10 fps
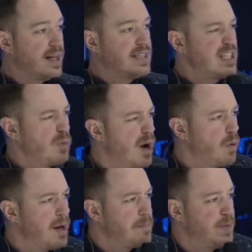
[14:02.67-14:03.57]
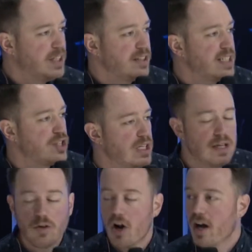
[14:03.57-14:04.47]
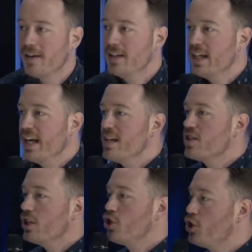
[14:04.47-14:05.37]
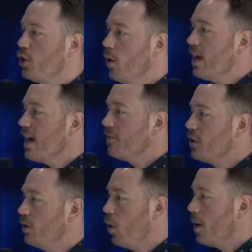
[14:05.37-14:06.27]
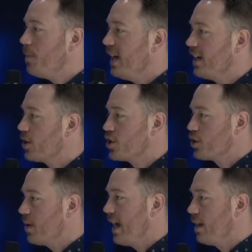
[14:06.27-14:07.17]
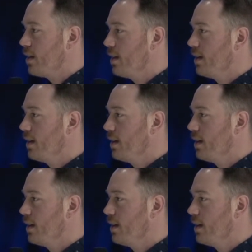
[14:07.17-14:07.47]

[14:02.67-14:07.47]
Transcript: That's what I want to build this year on, is the joy of the Lord being our strength.